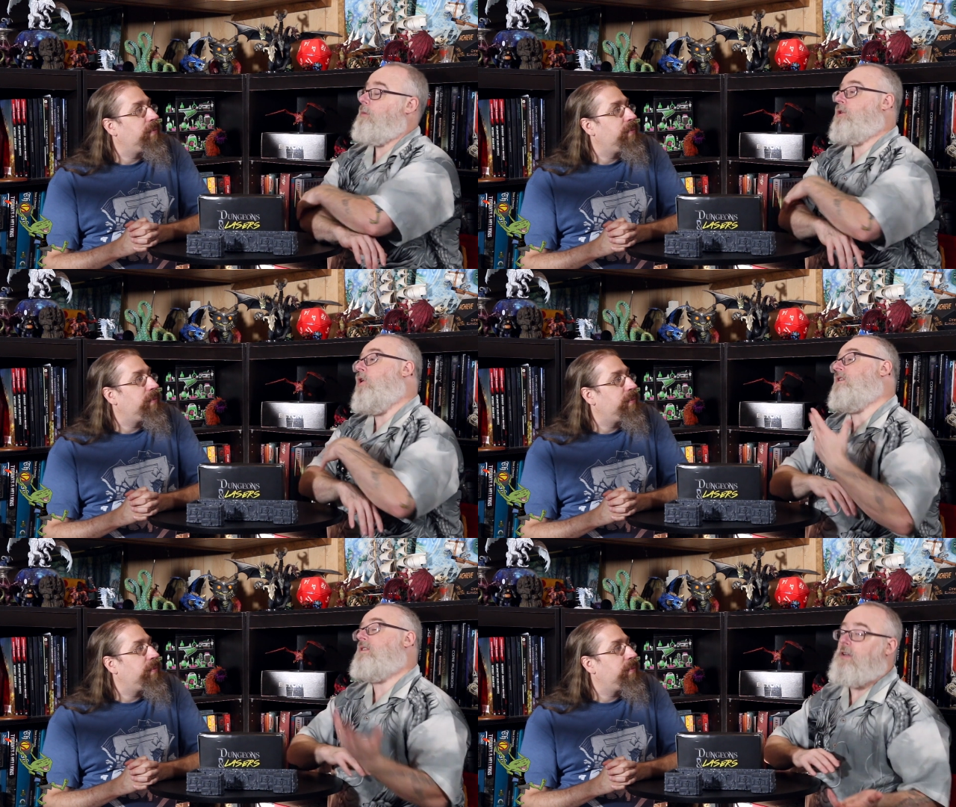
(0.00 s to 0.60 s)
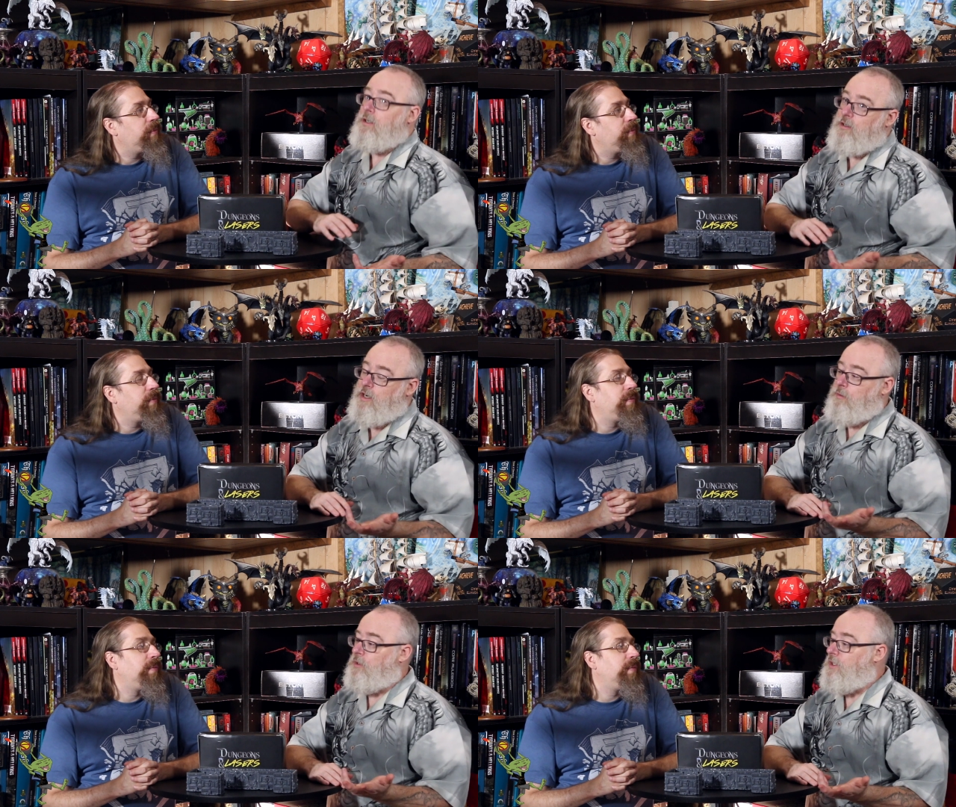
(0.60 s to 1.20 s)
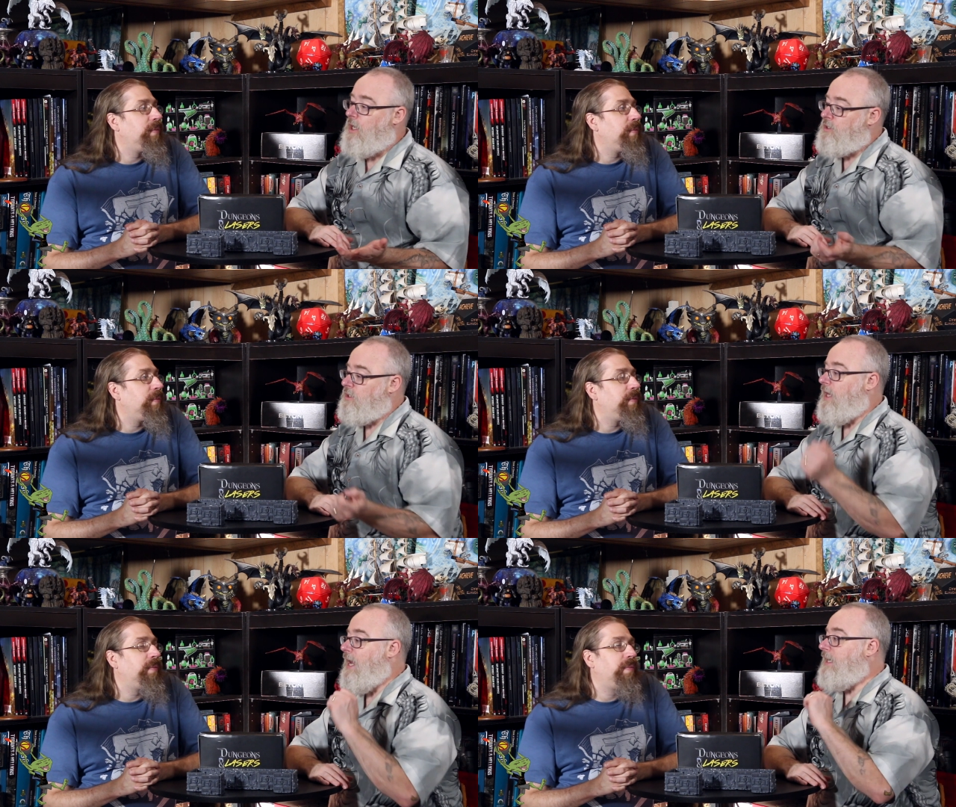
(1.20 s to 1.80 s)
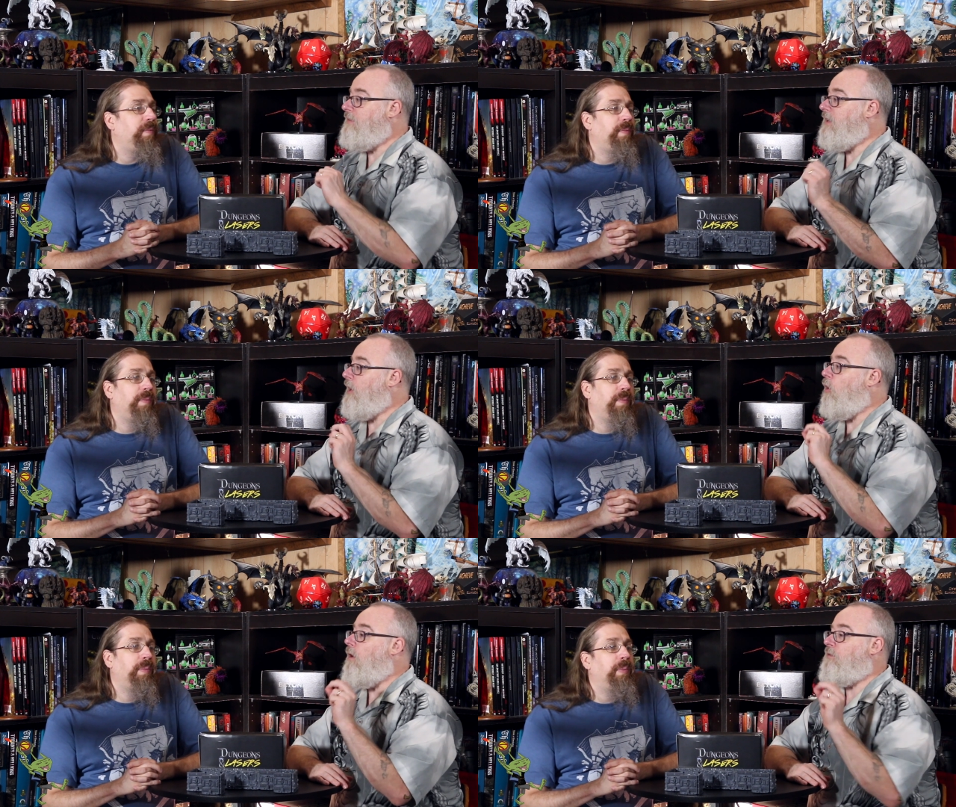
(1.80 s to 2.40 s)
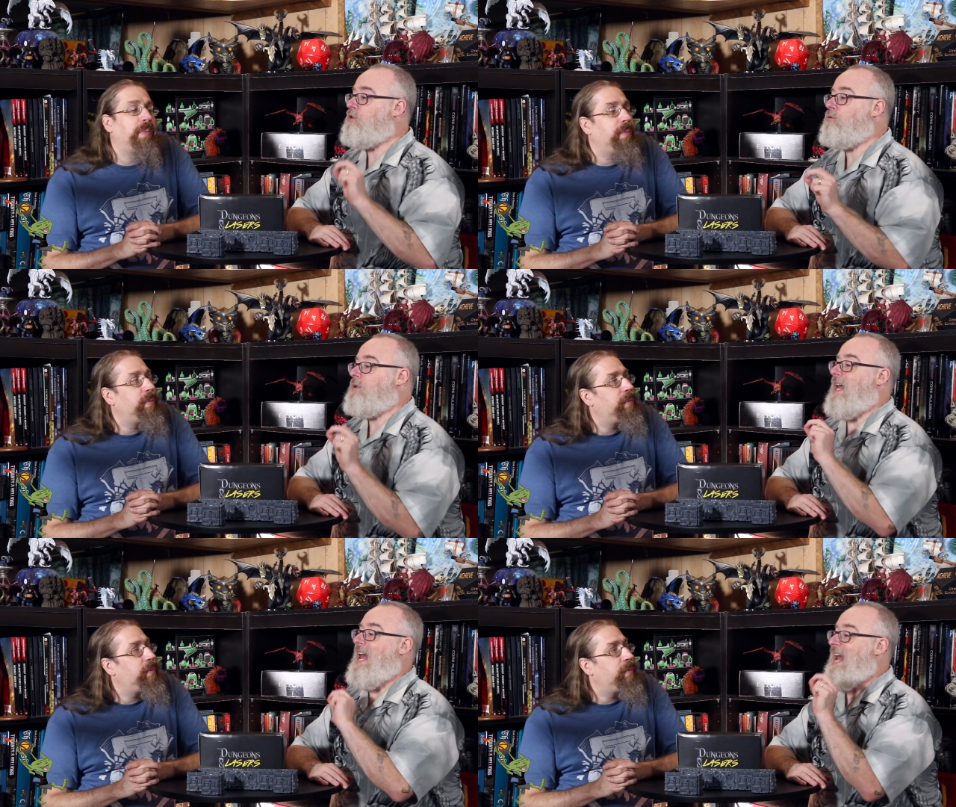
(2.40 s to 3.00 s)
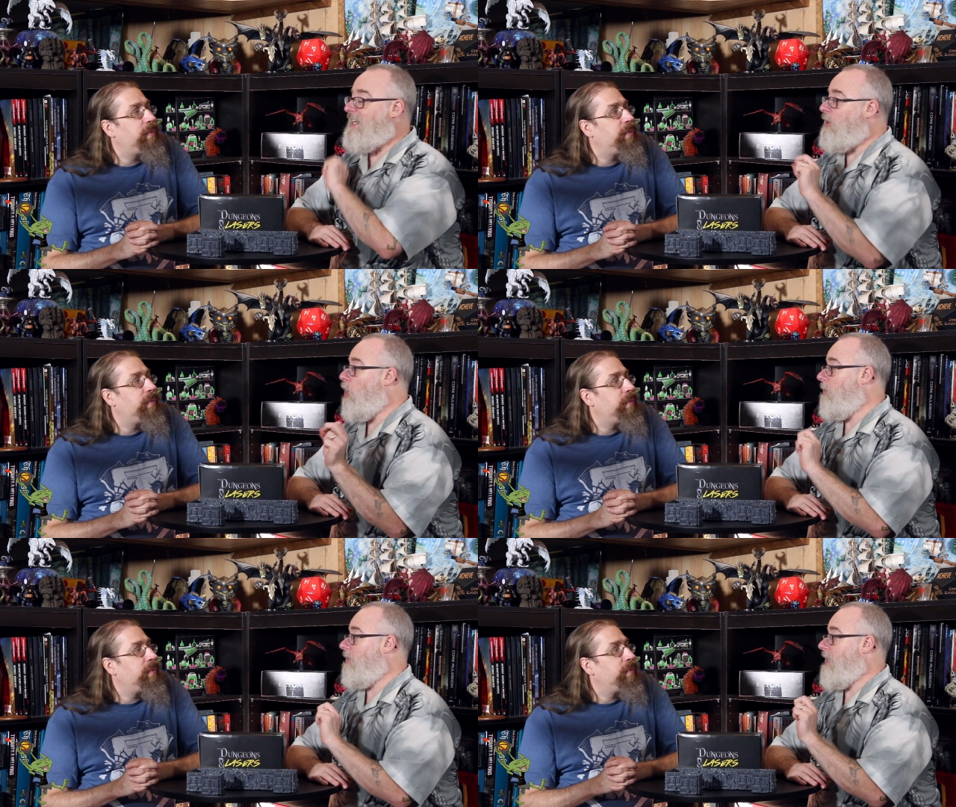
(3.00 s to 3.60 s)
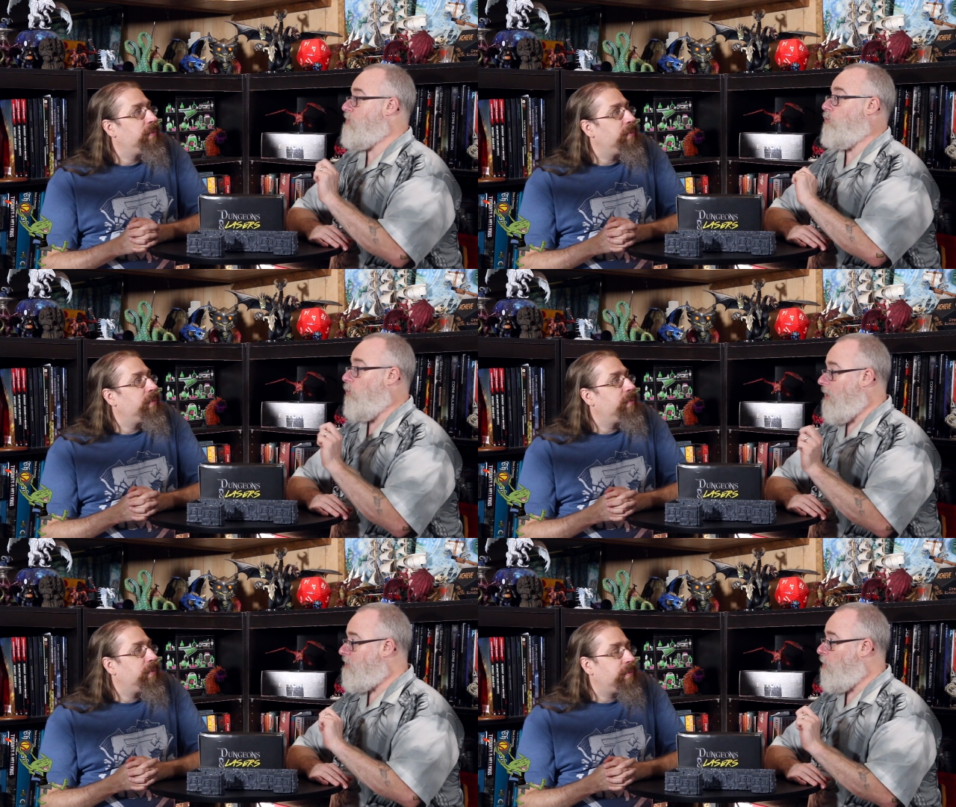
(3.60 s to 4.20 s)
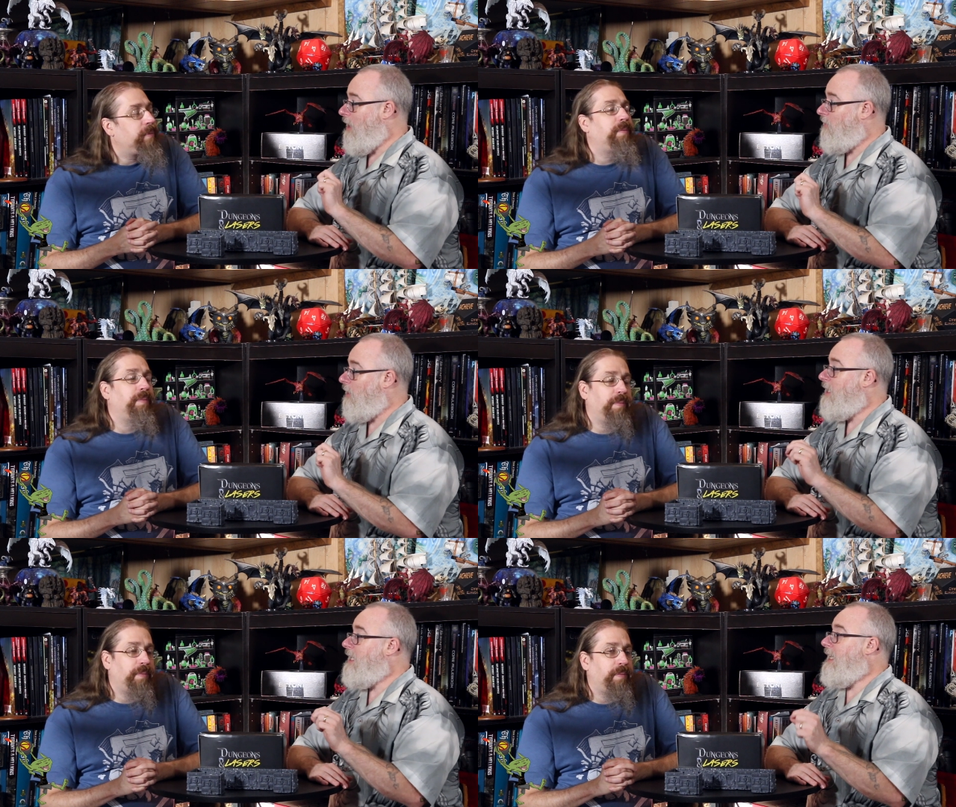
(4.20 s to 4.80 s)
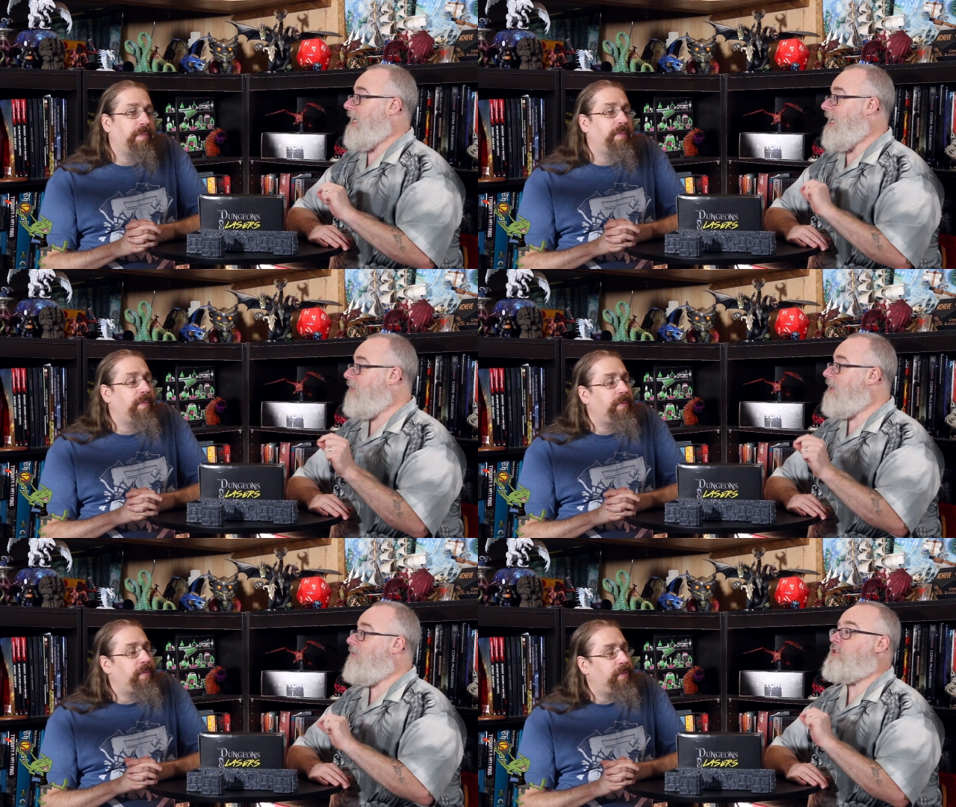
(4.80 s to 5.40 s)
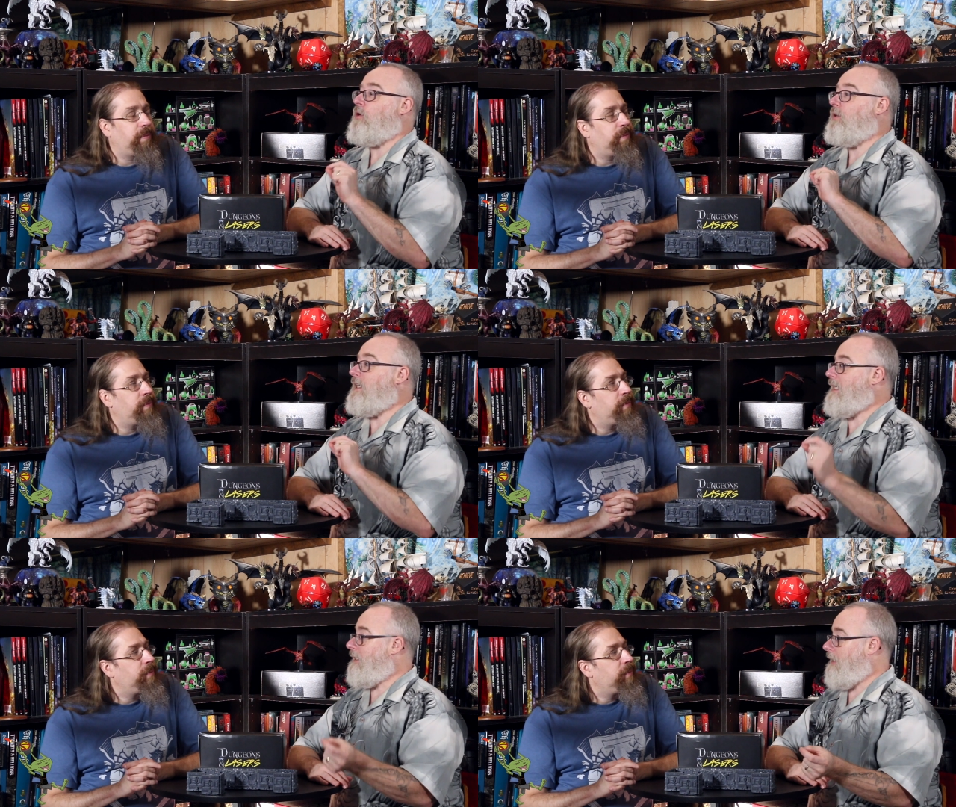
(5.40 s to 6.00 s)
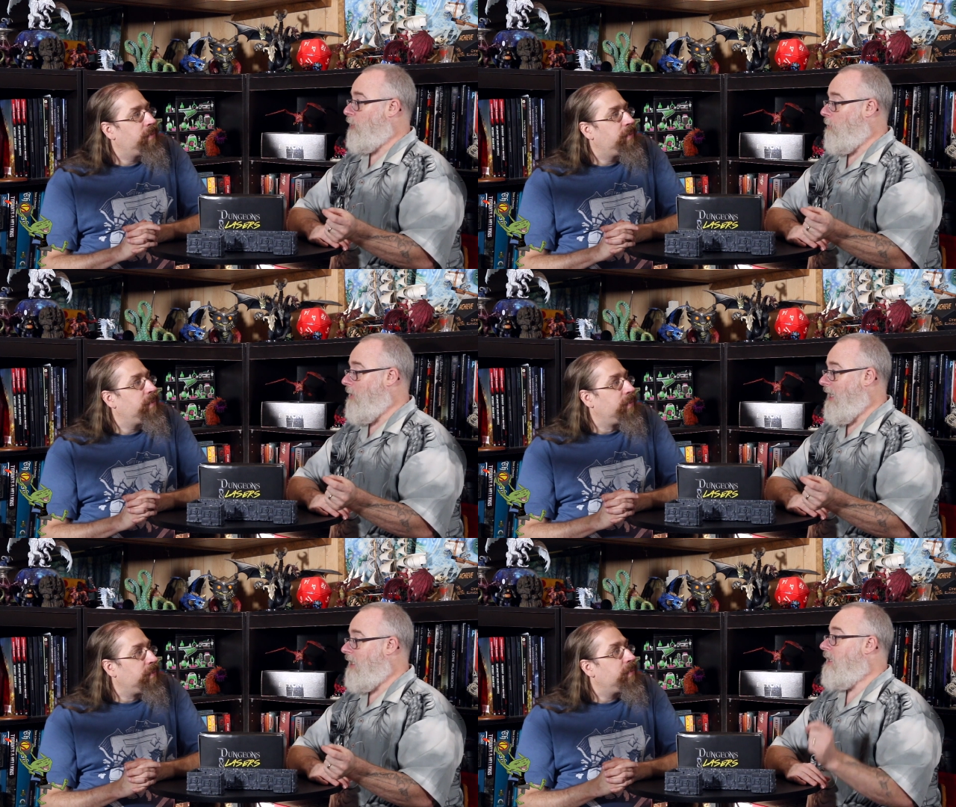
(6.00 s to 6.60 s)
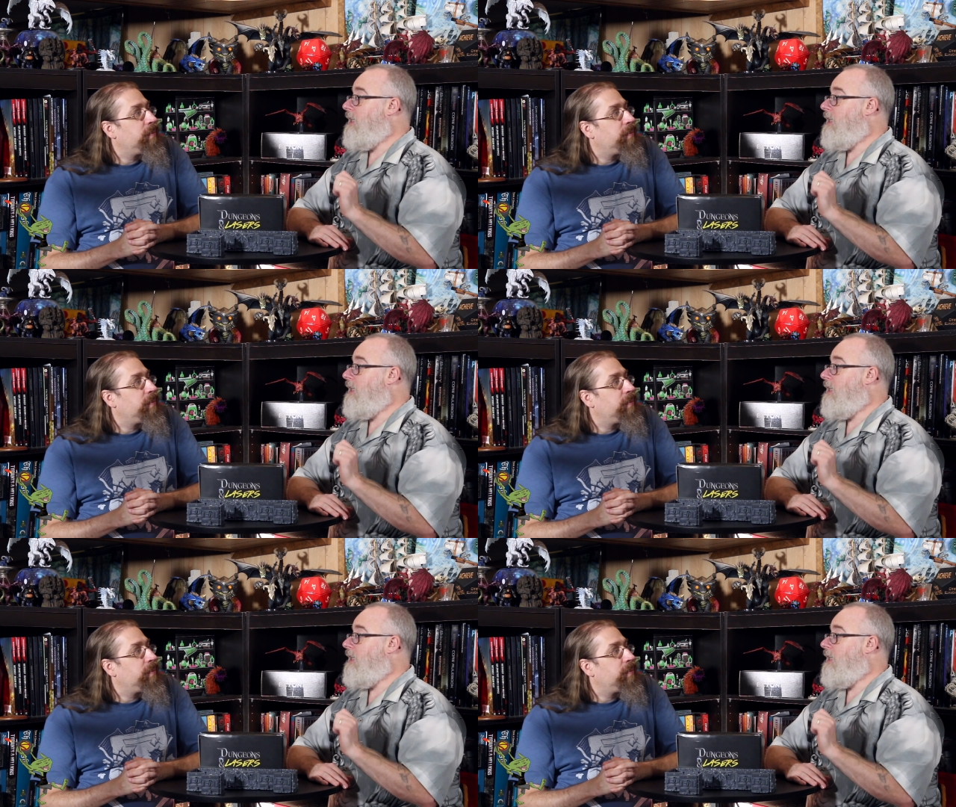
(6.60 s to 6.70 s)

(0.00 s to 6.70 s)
Speaker 1: because of integrated protection anything that offers you any armor class whatsoever, even if it's only a little bit,